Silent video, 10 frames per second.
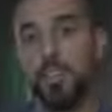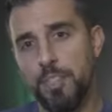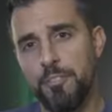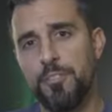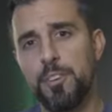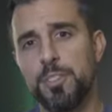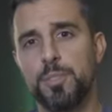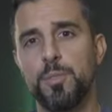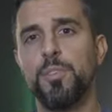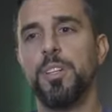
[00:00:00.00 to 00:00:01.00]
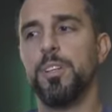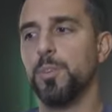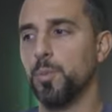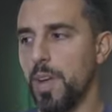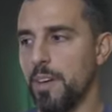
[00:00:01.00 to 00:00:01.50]
In the first two
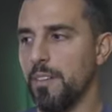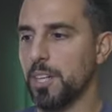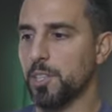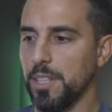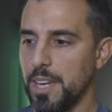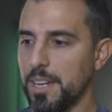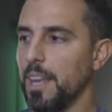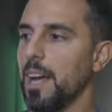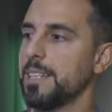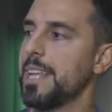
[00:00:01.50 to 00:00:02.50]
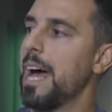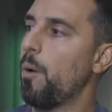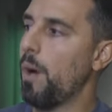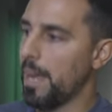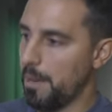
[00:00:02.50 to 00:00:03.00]
videos, we have actually analyzed
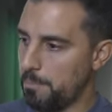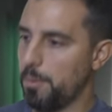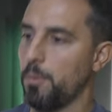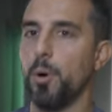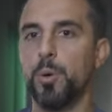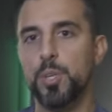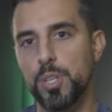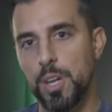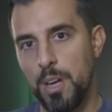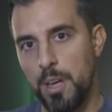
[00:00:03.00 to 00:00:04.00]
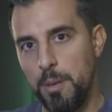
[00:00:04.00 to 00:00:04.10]
how I approach